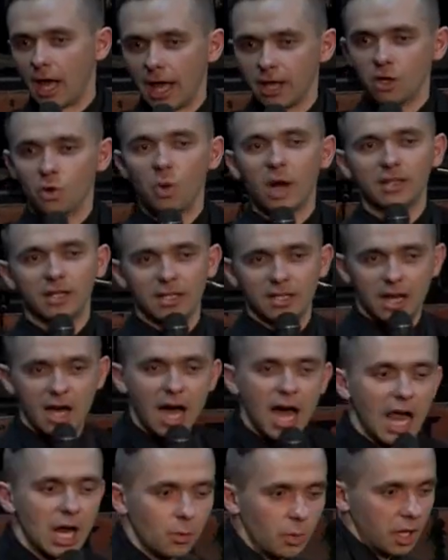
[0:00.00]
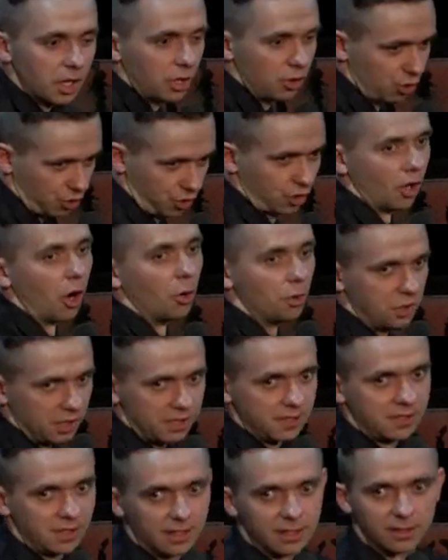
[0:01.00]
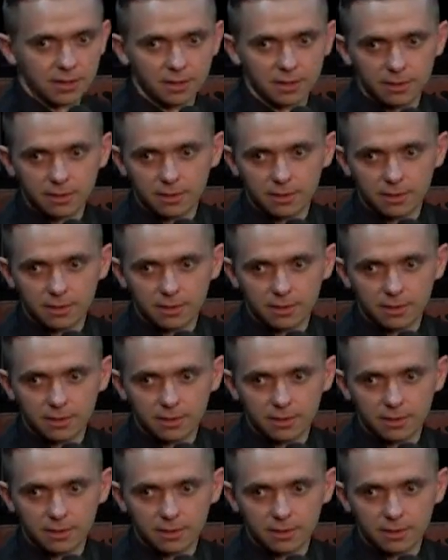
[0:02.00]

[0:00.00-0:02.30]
And you went on a highway and you sowed the seed.